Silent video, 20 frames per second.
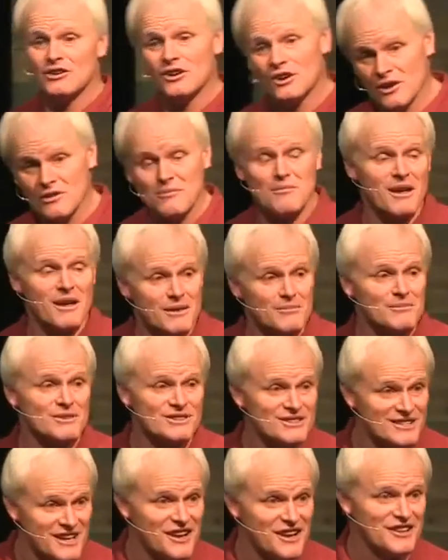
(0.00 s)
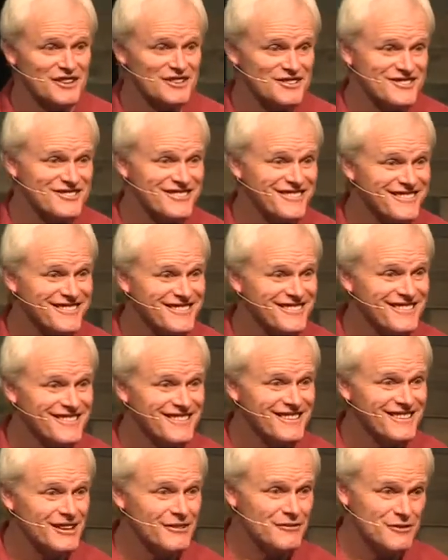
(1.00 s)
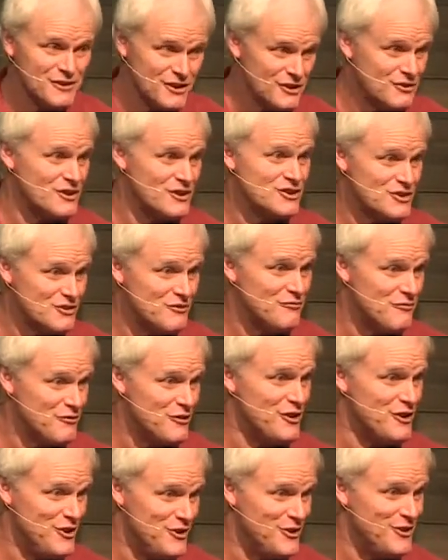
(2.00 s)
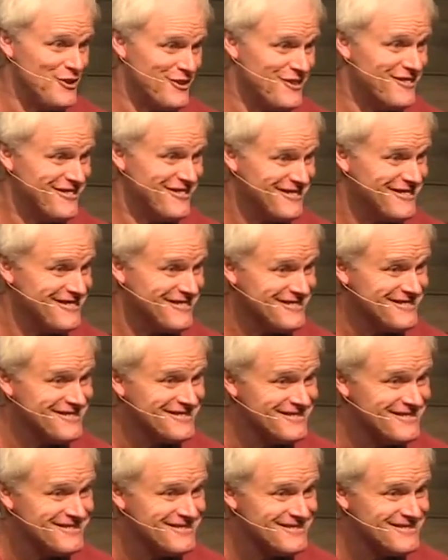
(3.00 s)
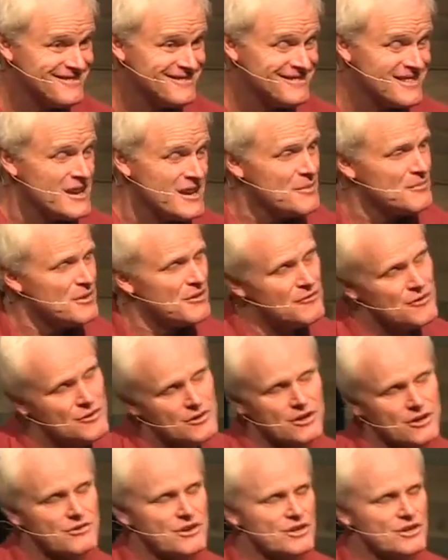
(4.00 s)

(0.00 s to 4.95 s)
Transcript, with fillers: and you're going to make mistakes if you're a Christian for you. But if you're a